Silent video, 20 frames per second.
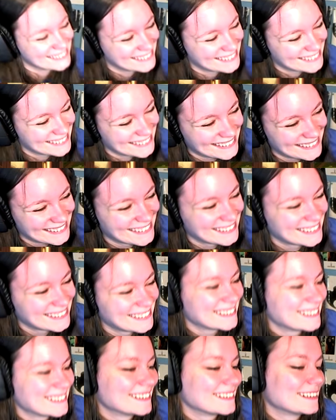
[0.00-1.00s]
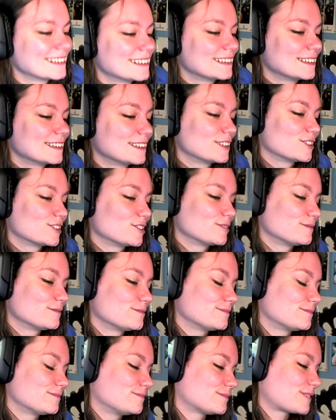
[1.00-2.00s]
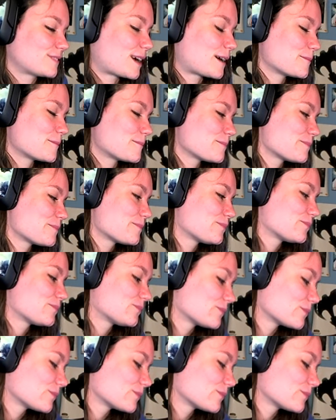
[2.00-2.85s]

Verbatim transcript: just, it was luck then. Okay. It wasn't